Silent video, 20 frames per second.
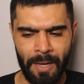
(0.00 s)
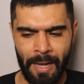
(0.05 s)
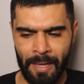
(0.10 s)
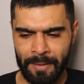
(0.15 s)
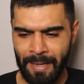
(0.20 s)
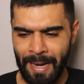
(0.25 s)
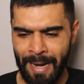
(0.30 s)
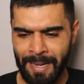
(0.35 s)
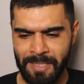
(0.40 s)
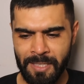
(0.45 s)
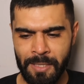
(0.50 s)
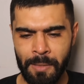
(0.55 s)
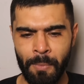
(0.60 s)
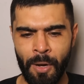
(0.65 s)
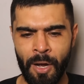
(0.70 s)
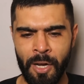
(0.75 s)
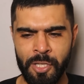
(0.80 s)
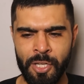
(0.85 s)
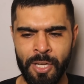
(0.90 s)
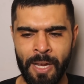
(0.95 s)
I think Anthony
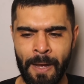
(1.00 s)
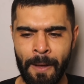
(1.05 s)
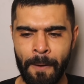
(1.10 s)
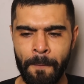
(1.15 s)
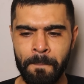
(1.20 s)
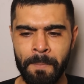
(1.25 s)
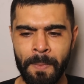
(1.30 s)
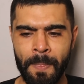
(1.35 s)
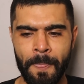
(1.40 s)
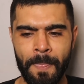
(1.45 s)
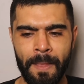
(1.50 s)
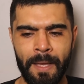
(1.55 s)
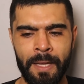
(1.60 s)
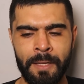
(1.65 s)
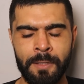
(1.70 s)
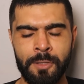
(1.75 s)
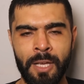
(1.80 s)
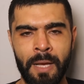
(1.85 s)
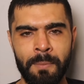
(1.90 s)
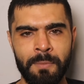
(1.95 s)
Martial,
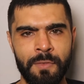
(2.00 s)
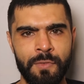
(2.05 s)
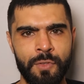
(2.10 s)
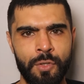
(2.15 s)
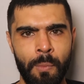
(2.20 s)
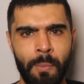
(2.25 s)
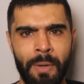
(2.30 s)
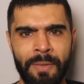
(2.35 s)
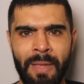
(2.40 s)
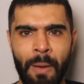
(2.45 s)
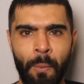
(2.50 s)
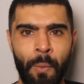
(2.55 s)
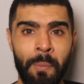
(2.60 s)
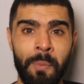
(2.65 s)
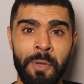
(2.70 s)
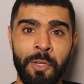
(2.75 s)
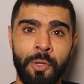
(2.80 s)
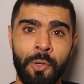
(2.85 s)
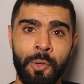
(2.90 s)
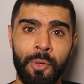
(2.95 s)
in terms of someone that when
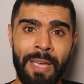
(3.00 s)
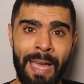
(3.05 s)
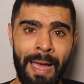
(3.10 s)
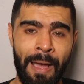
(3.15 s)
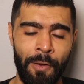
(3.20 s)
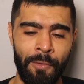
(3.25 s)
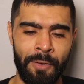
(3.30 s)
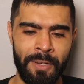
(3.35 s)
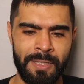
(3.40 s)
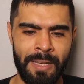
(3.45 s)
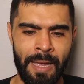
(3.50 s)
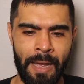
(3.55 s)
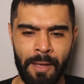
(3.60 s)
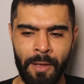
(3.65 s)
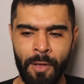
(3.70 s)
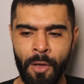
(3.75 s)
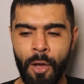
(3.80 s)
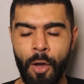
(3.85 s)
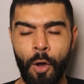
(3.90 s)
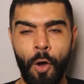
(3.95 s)
we do counter-attack,
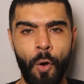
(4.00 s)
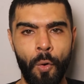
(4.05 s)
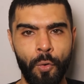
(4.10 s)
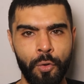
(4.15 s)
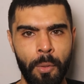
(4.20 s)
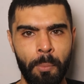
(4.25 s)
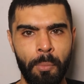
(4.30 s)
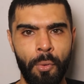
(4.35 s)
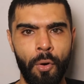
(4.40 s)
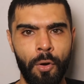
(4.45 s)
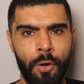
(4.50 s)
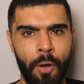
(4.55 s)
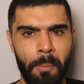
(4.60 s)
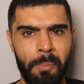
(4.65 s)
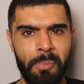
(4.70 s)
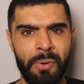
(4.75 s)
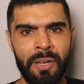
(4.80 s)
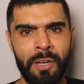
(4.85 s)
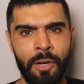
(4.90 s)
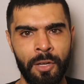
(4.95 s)
hold the ball
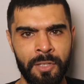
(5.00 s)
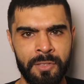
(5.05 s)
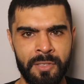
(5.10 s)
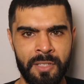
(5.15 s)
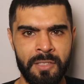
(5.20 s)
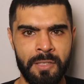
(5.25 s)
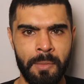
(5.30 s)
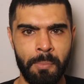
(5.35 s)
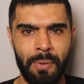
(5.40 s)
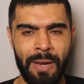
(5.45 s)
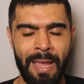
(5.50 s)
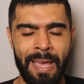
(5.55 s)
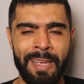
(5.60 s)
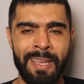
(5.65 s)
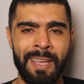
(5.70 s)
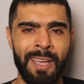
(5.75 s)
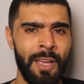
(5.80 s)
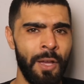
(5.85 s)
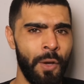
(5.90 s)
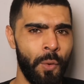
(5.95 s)
up, bring others into
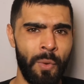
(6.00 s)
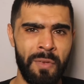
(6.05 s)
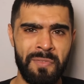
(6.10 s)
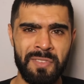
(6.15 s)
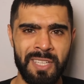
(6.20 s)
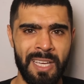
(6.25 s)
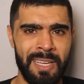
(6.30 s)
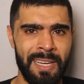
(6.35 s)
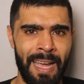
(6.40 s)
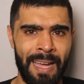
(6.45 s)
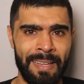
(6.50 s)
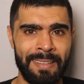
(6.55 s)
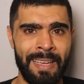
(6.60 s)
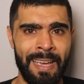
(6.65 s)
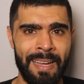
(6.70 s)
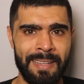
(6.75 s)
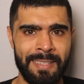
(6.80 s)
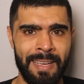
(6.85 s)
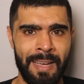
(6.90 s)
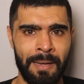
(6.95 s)
play. We've seen it at the
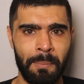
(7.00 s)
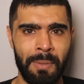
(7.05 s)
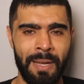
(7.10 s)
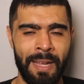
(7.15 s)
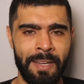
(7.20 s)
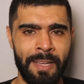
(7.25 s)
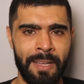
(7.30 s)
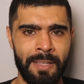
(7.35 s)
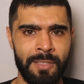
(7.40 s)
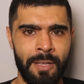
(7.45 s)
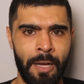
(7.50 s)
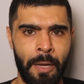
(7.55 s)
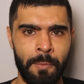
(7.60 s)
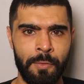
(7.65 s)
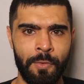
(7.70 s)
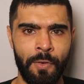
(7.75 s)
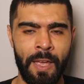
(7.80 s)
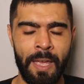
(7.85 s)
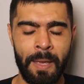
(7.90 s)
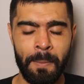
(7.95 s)
Etihad plenty of
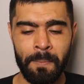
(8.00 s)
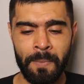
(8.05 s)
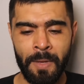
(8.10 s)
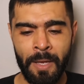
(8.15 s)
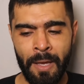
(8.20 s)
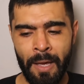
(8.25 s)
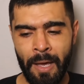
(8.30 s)
times for him.